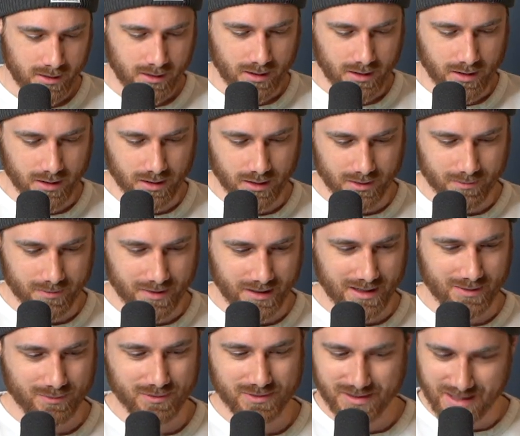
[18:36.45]

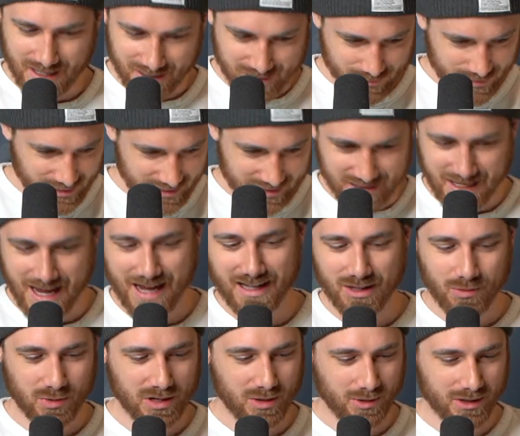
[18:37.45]
That's
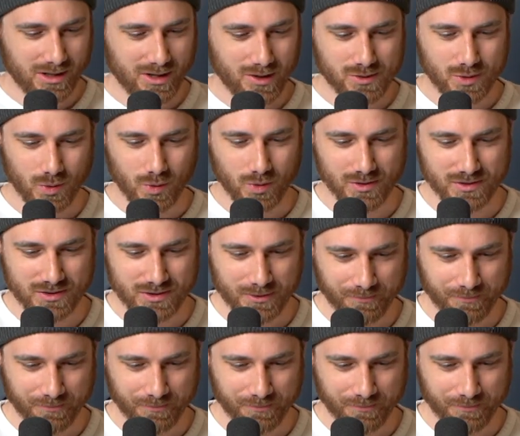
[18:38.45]
exactly what it would go towards.